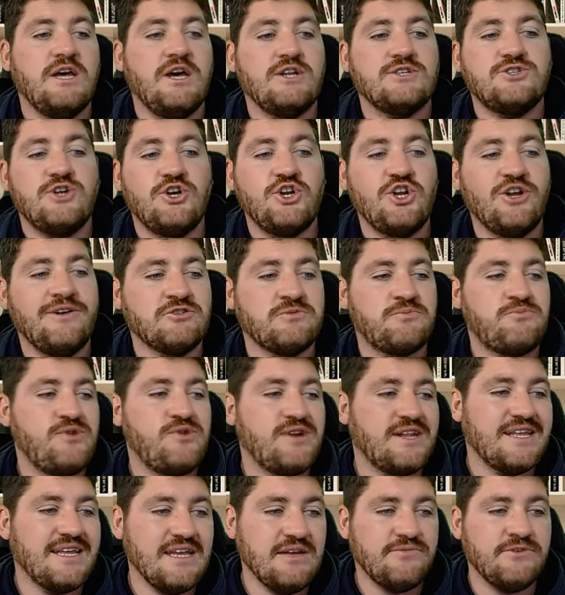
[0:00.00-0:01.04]
Turnovers are
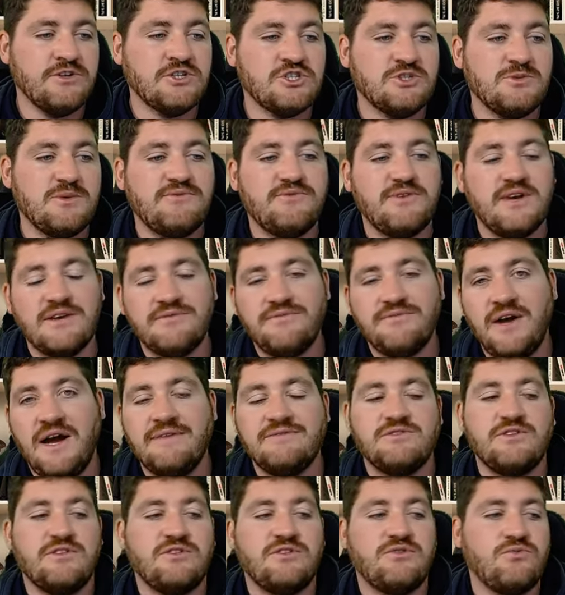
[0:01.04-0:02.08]
pretty even, to be fair,
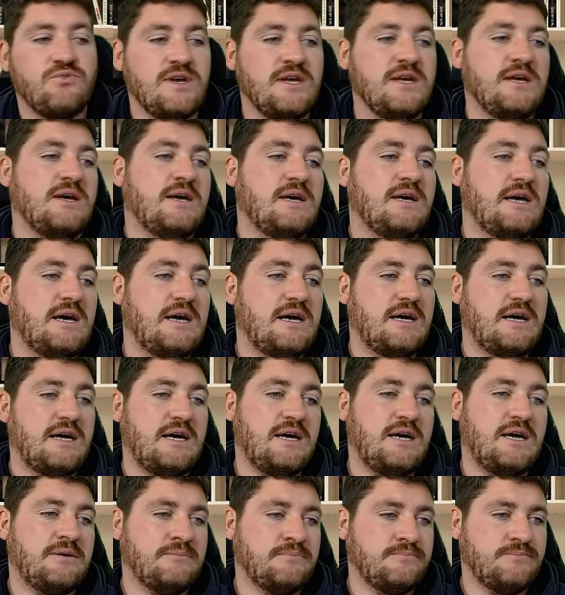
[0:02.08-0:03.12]
5-3
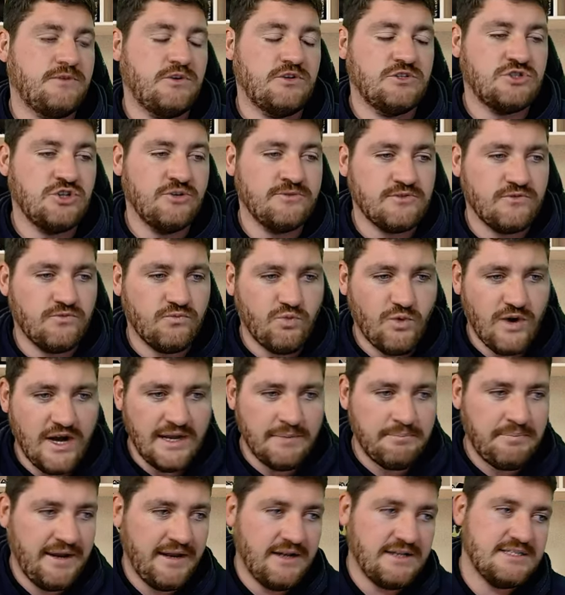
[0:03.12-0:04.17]
in terms of
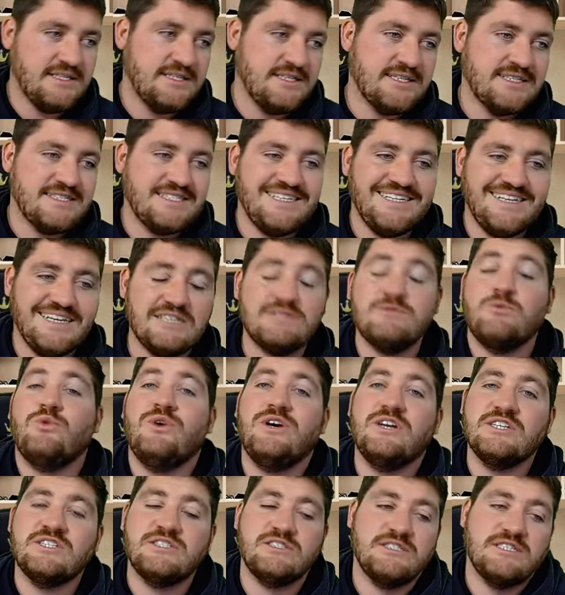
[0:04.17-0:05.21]
one. Penalties conceded,
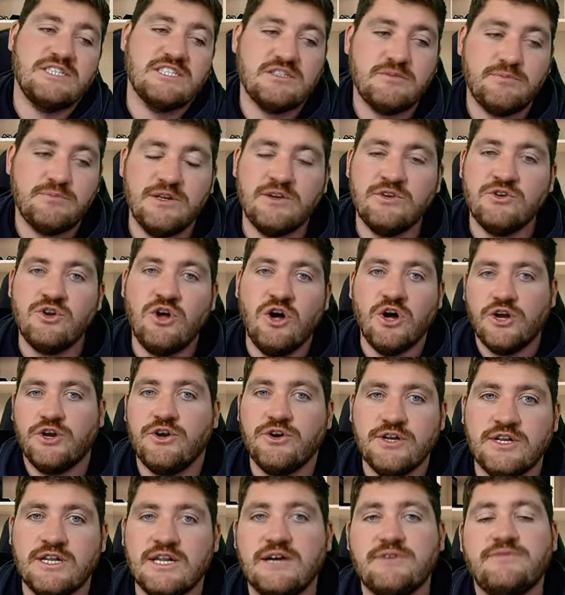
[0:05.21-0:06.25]
Welsh discipline not
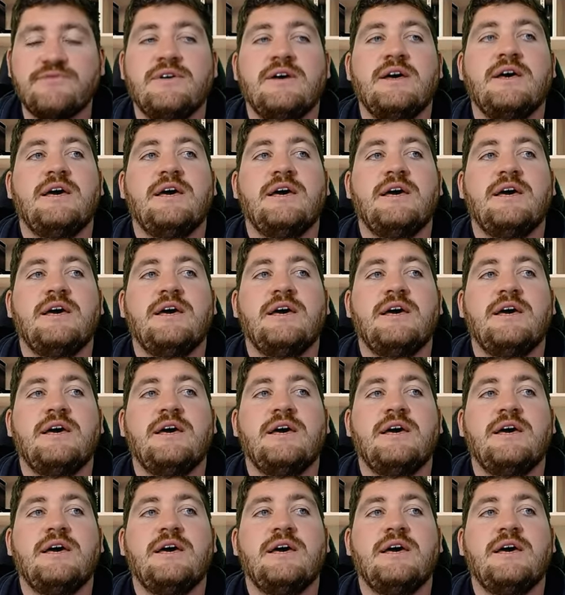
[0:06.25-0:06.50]
good enough.